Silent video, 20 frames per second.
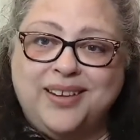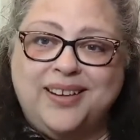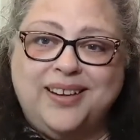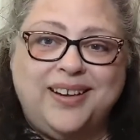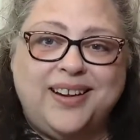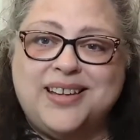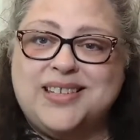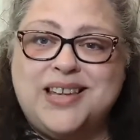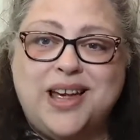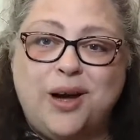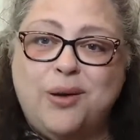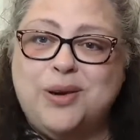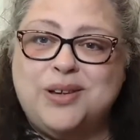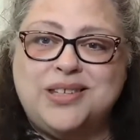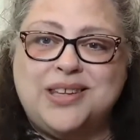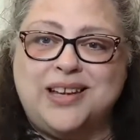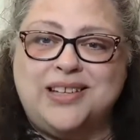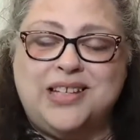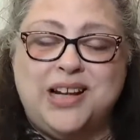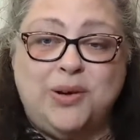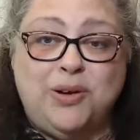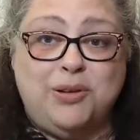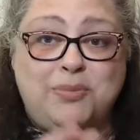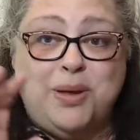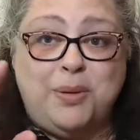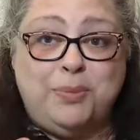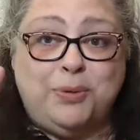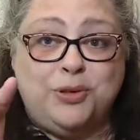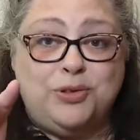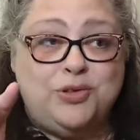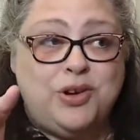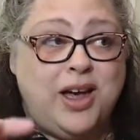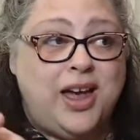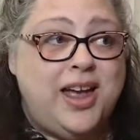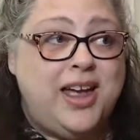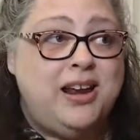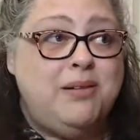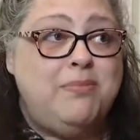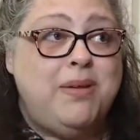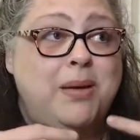Because I always like to know what people are
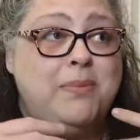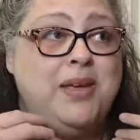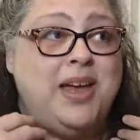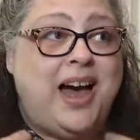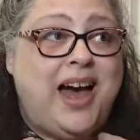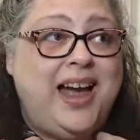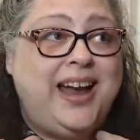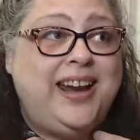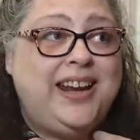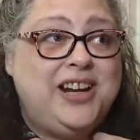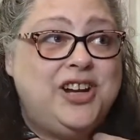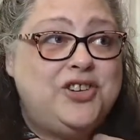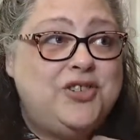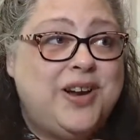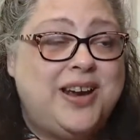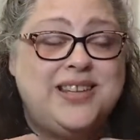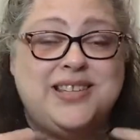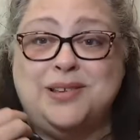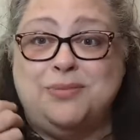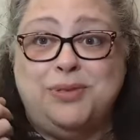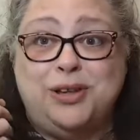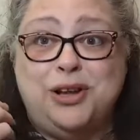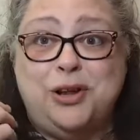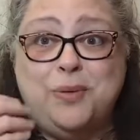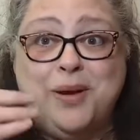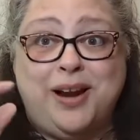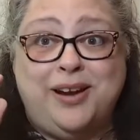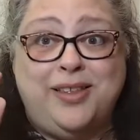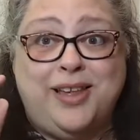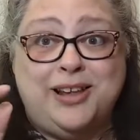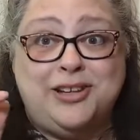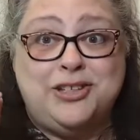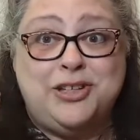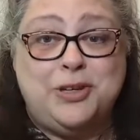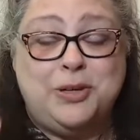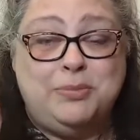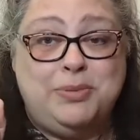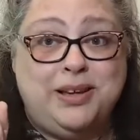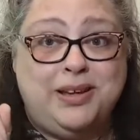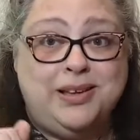trying. Maybe I get to try something new out of that
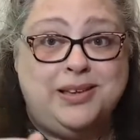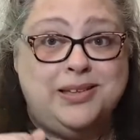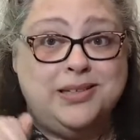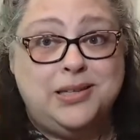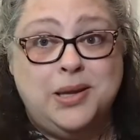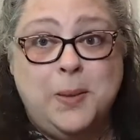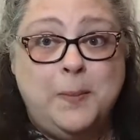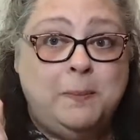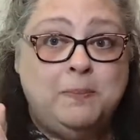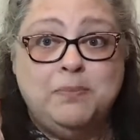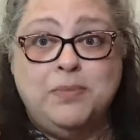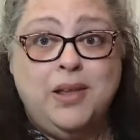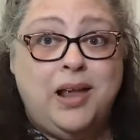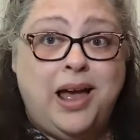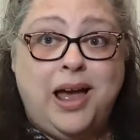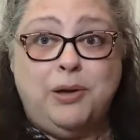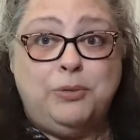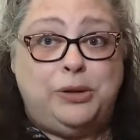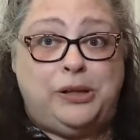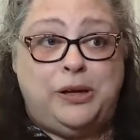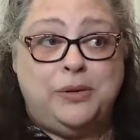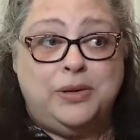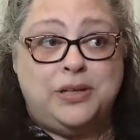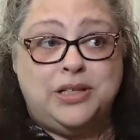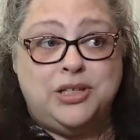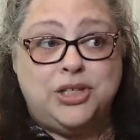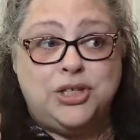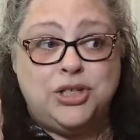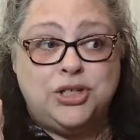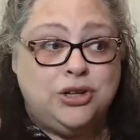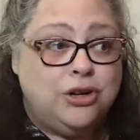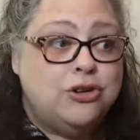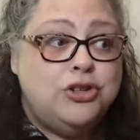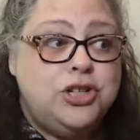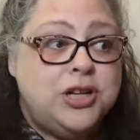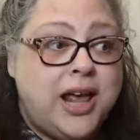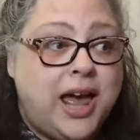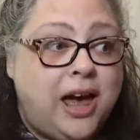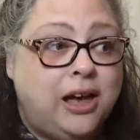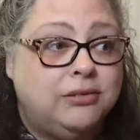too, because I will go and search
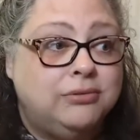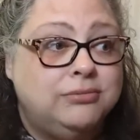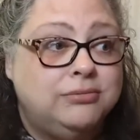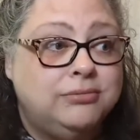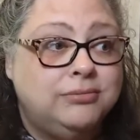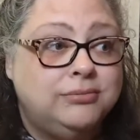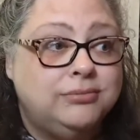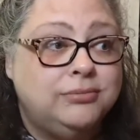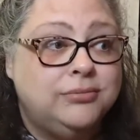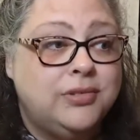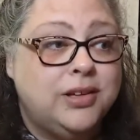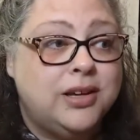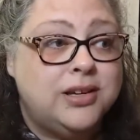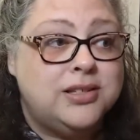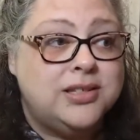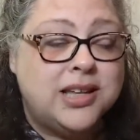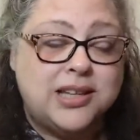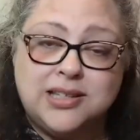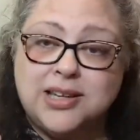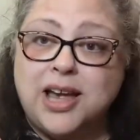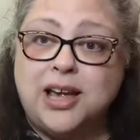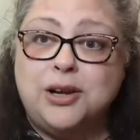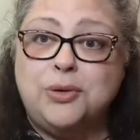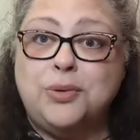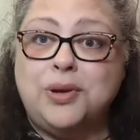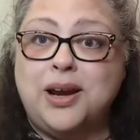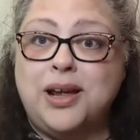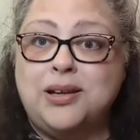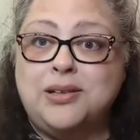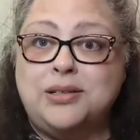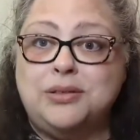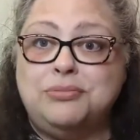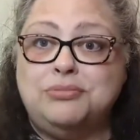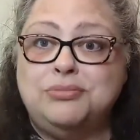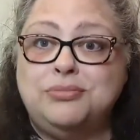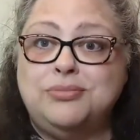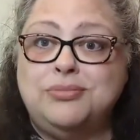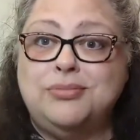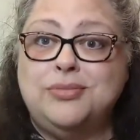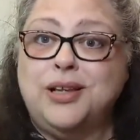it out, because that's kind of what I do.
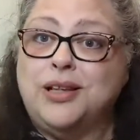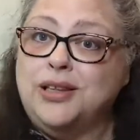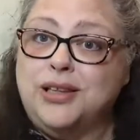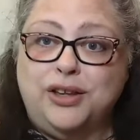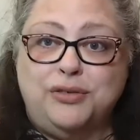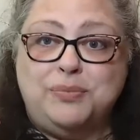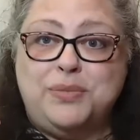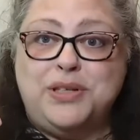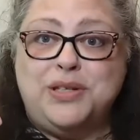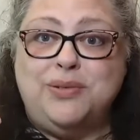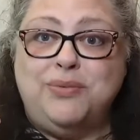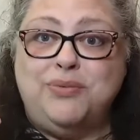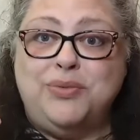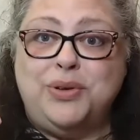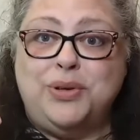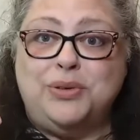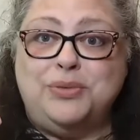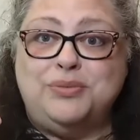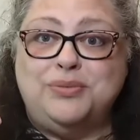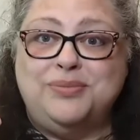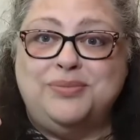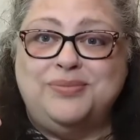Love me some food.